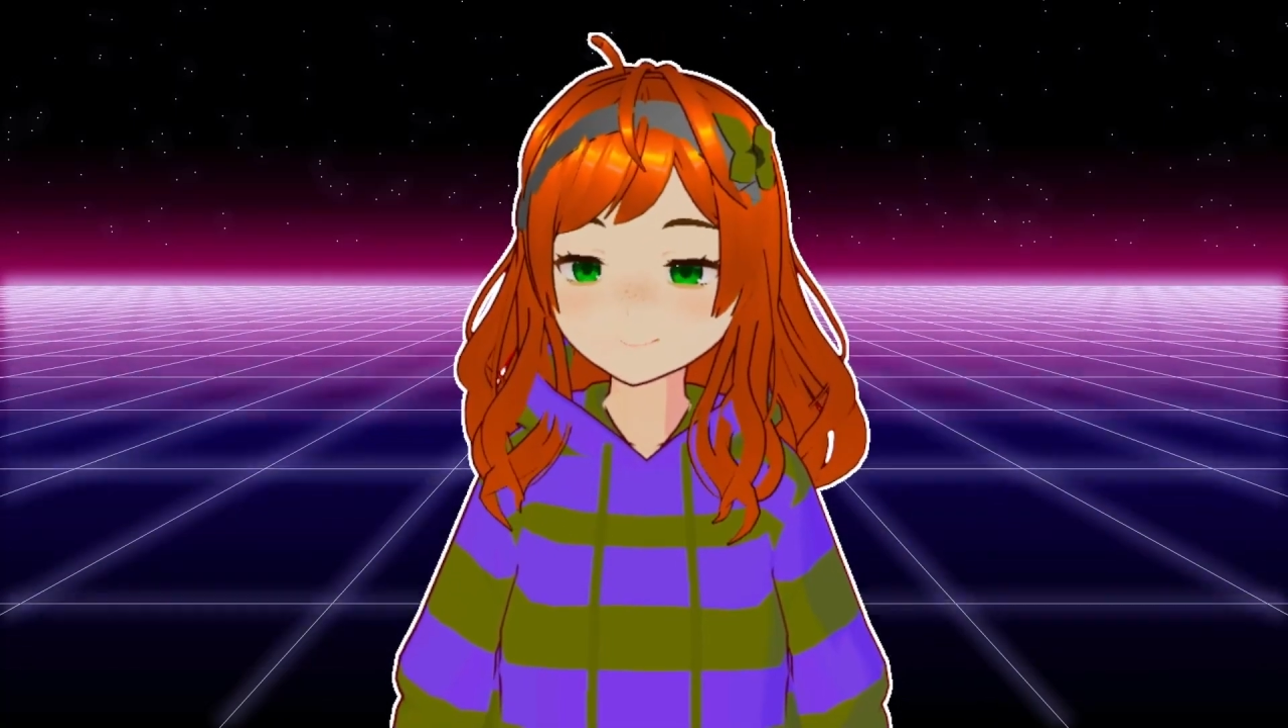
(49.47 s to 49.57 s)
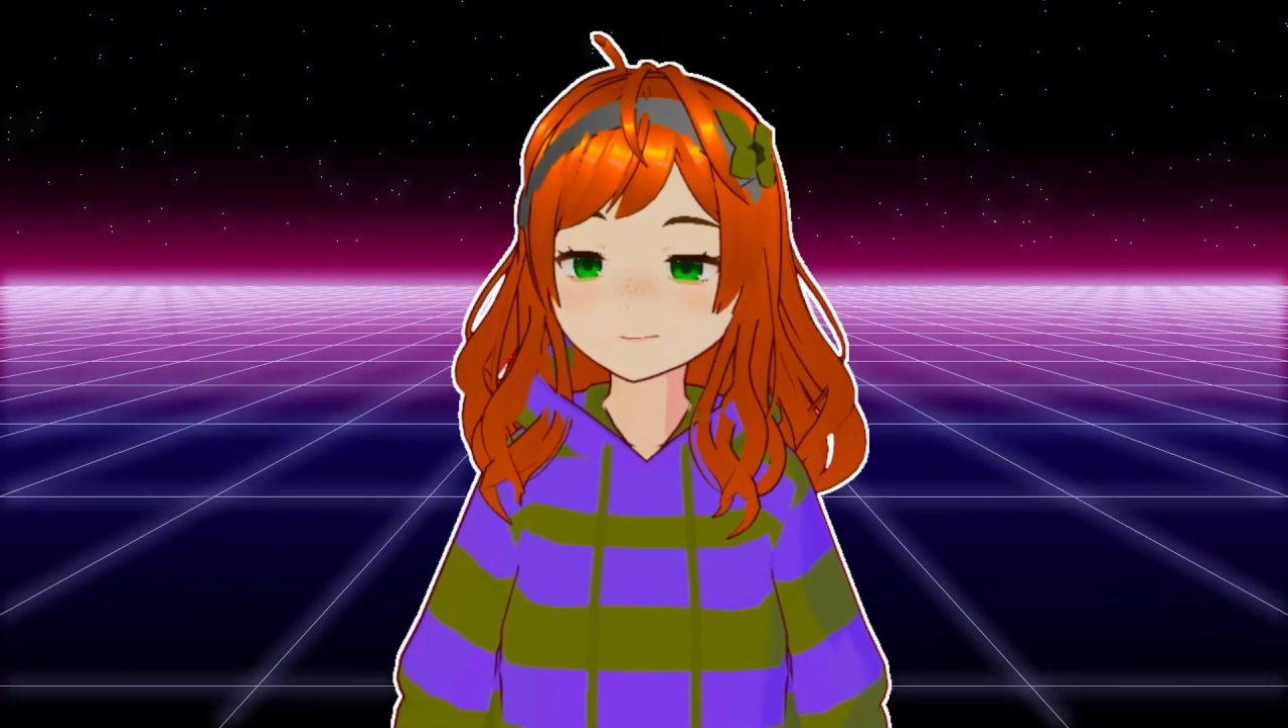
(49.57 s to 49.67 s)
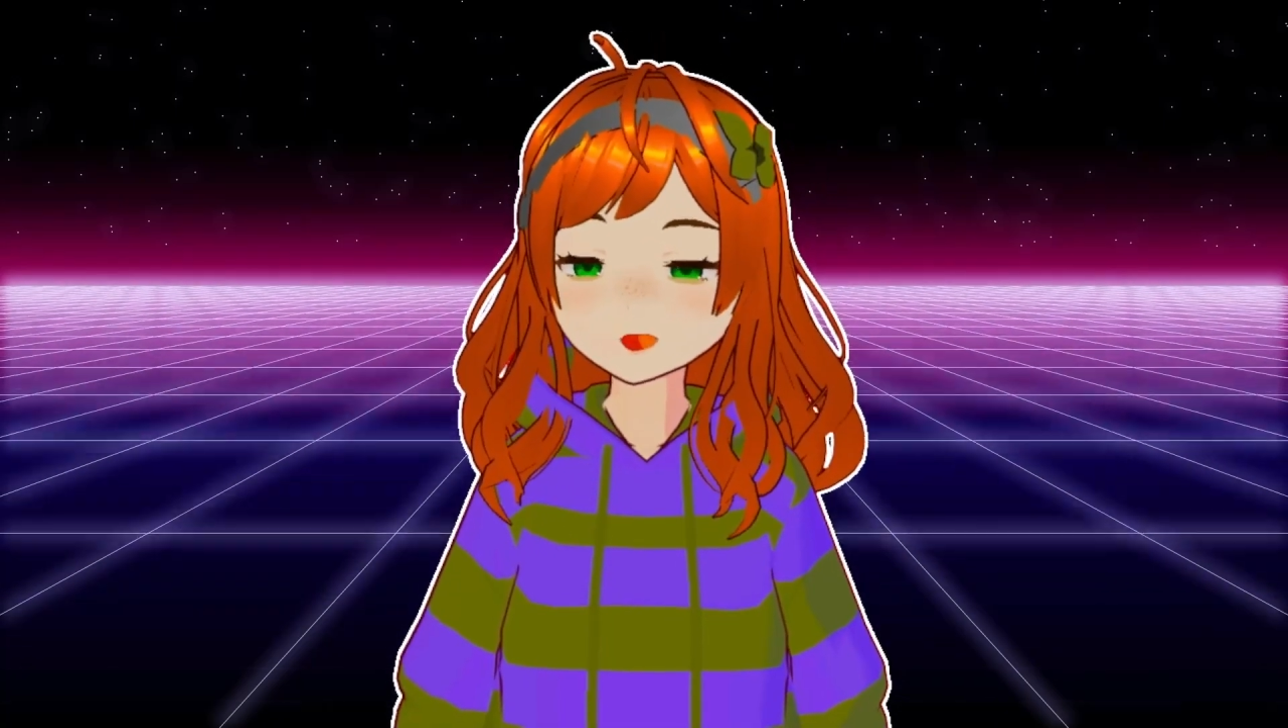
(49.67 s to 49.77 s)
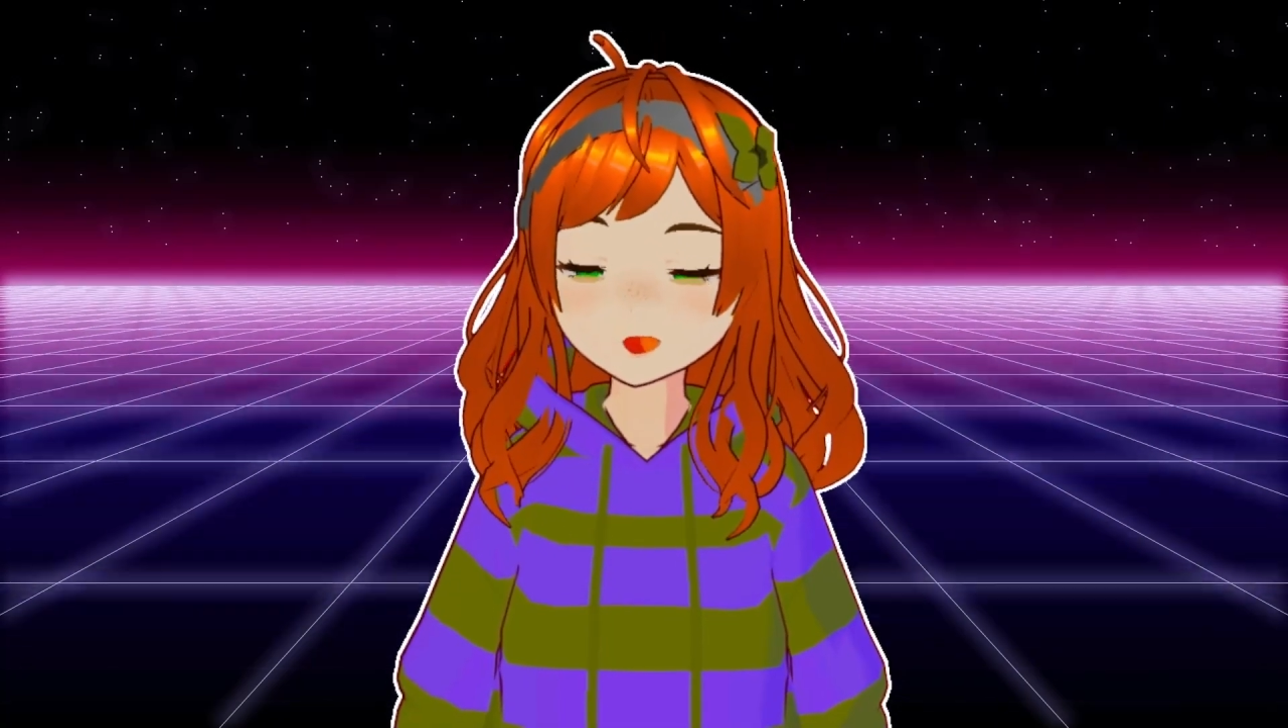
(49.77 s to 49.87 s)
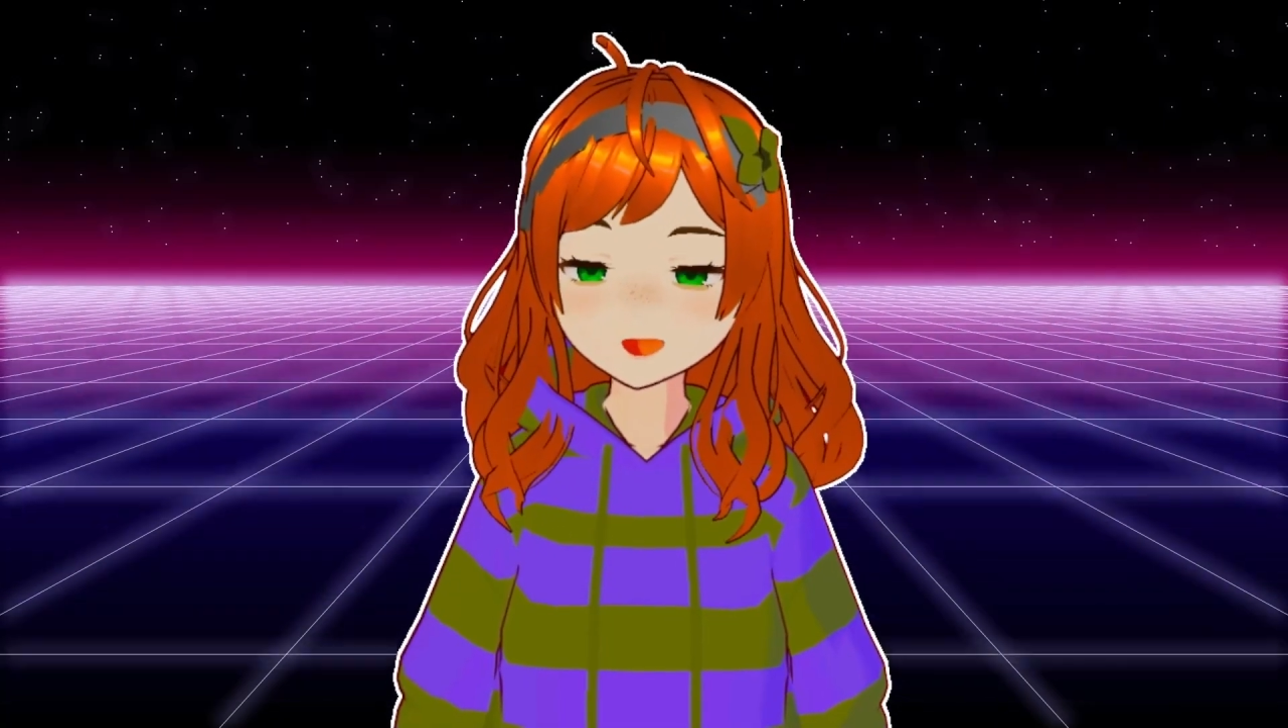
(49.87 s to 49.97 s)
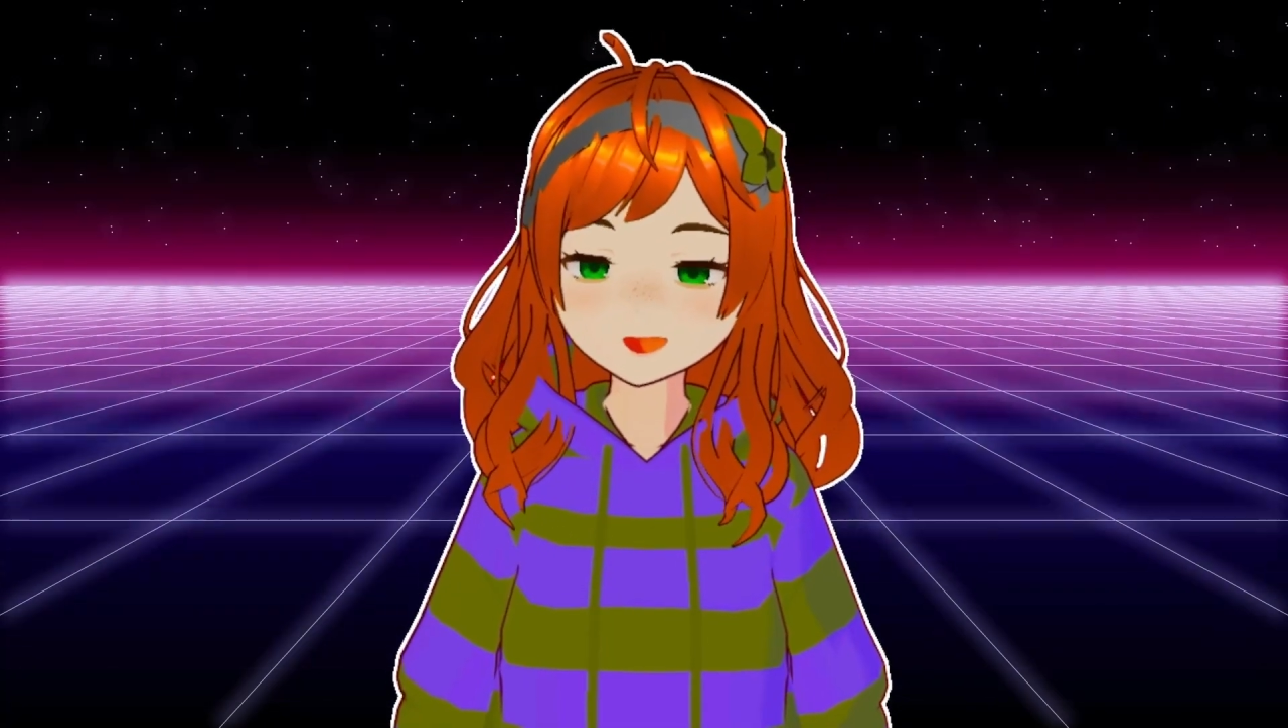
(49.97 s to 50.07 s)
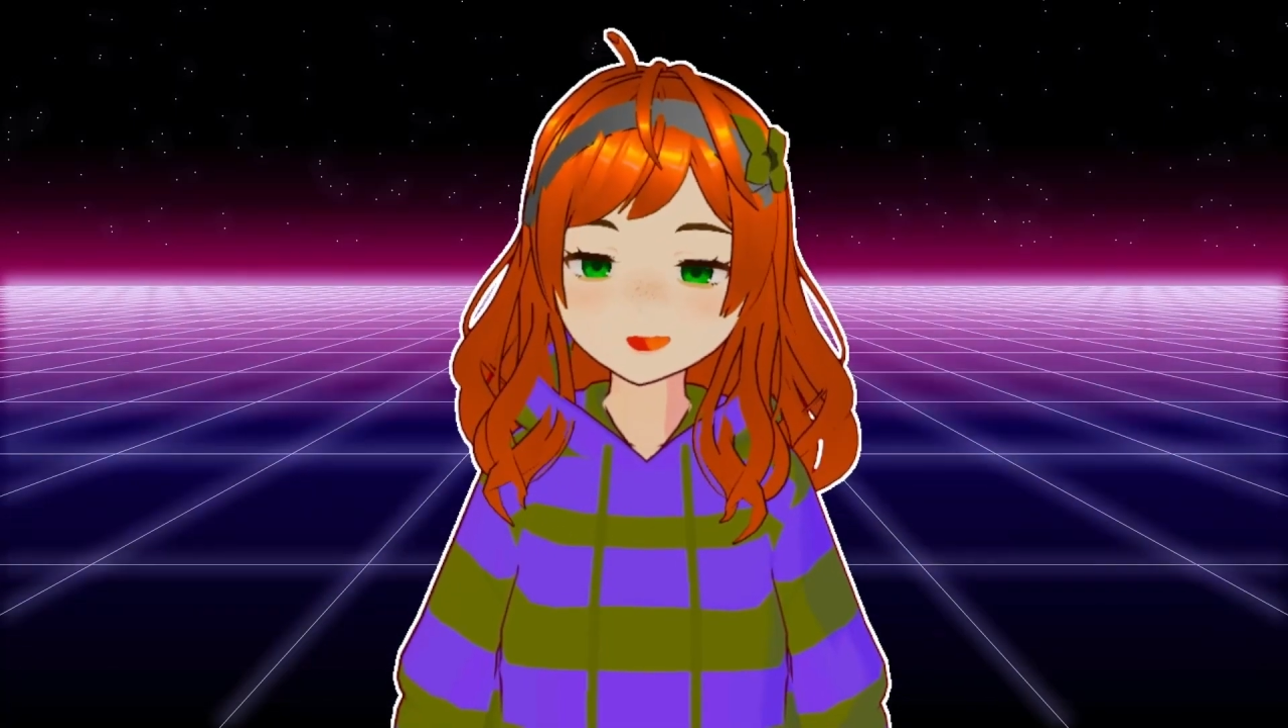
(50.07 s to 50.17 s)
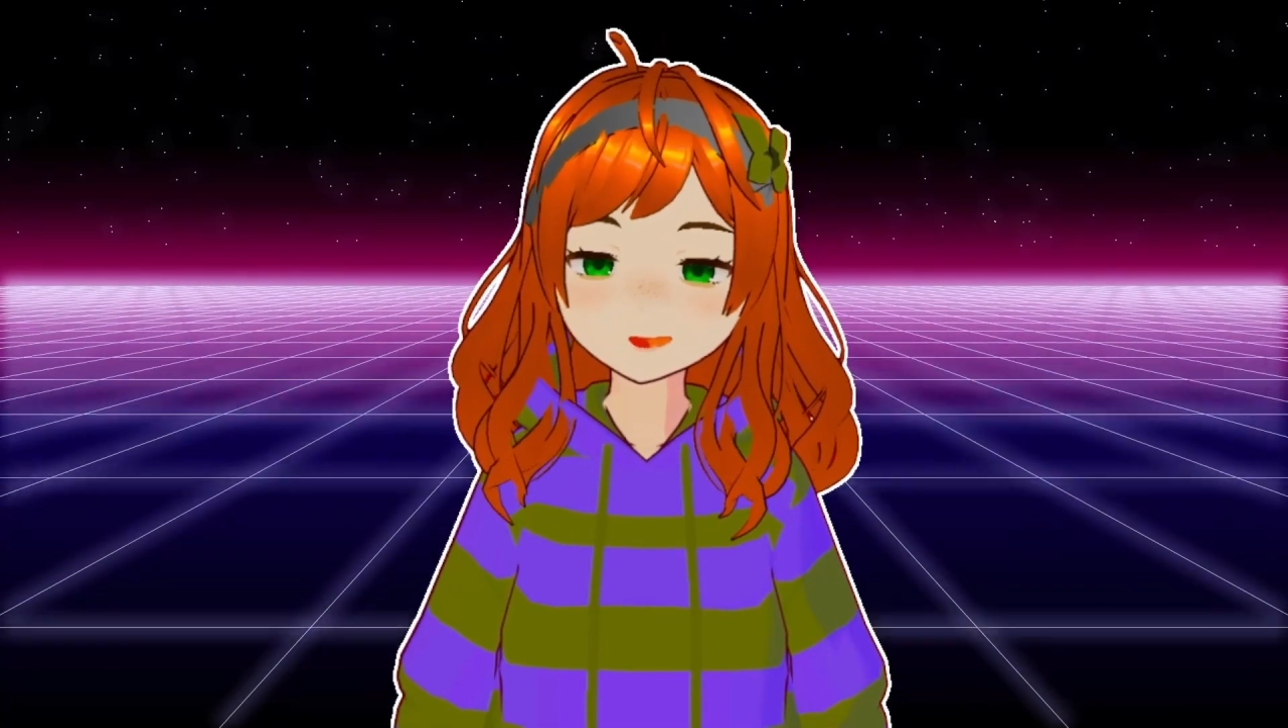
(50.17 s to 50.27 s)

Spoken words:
her up,